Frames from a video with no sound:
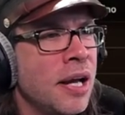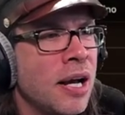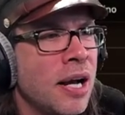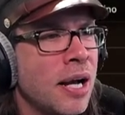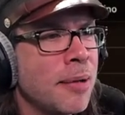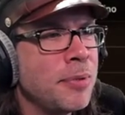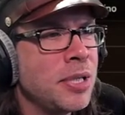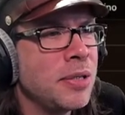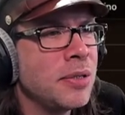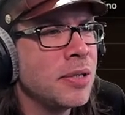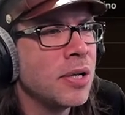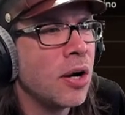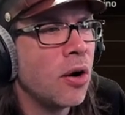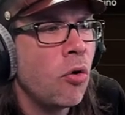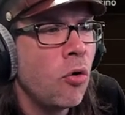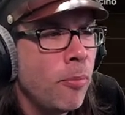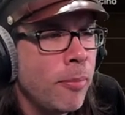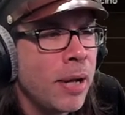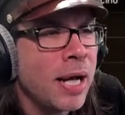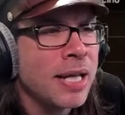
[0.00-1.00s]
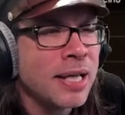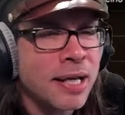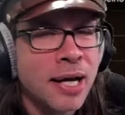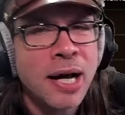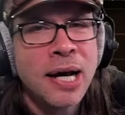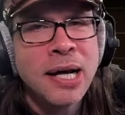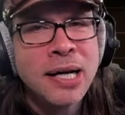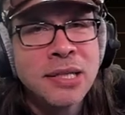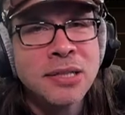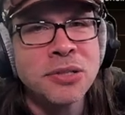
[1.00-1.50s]
I mean, oh my
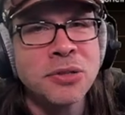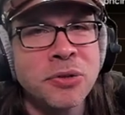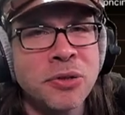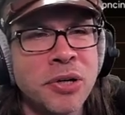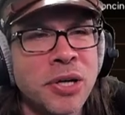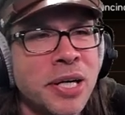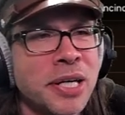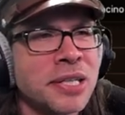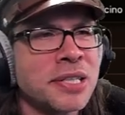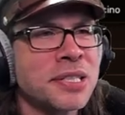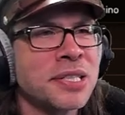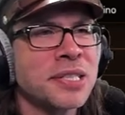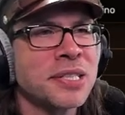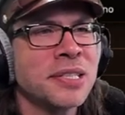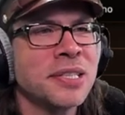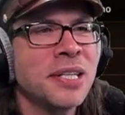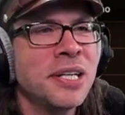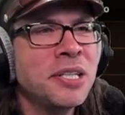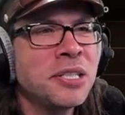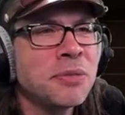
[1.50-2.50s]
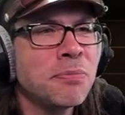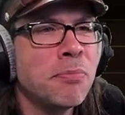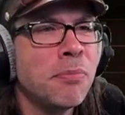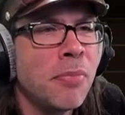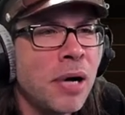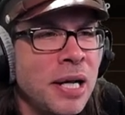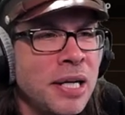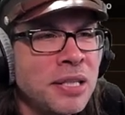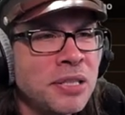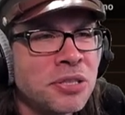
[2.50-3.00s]
God, you guys. It's
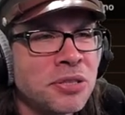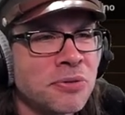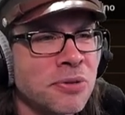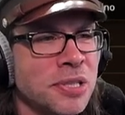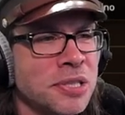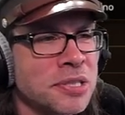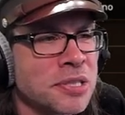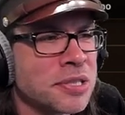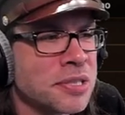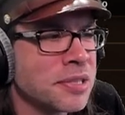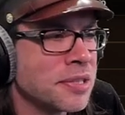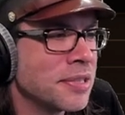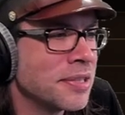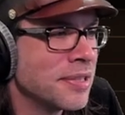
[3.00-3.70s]
monstrous.